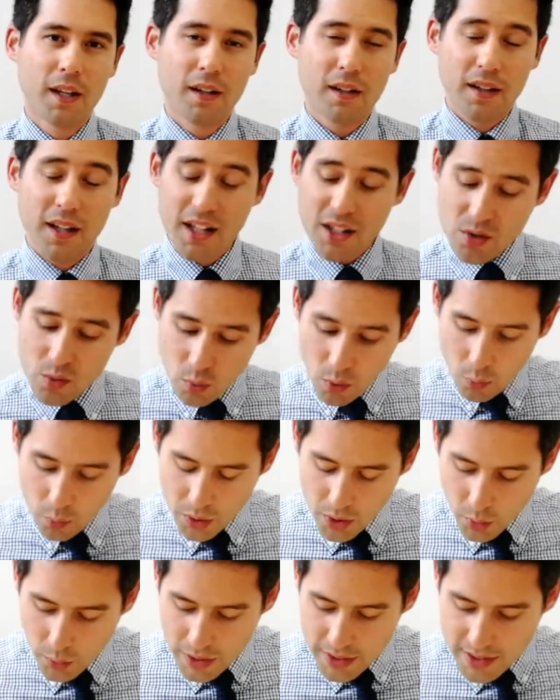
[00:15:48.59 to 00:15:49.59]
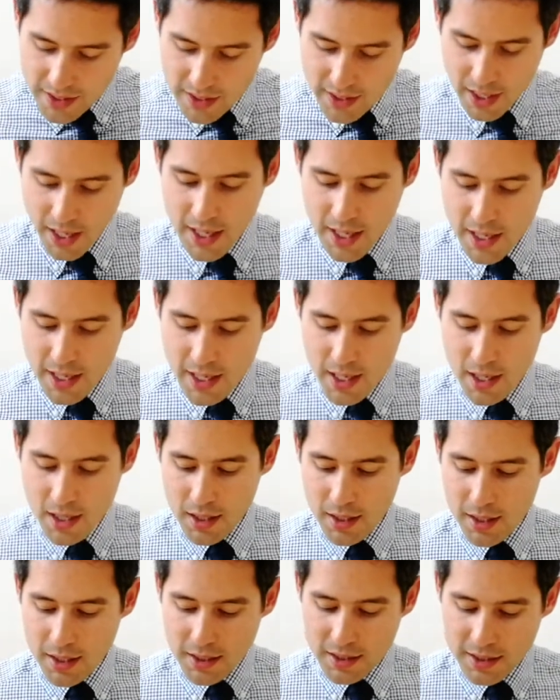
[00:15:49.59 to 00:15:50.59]
That's what we're going to see
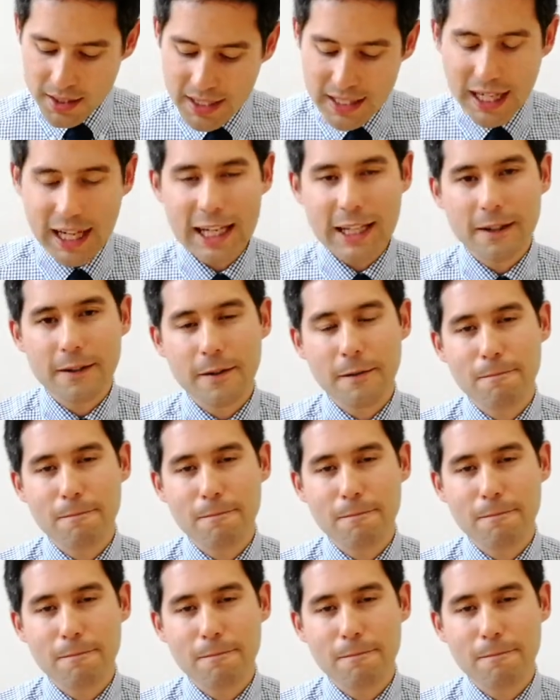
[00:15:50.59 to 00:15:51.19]
tonight.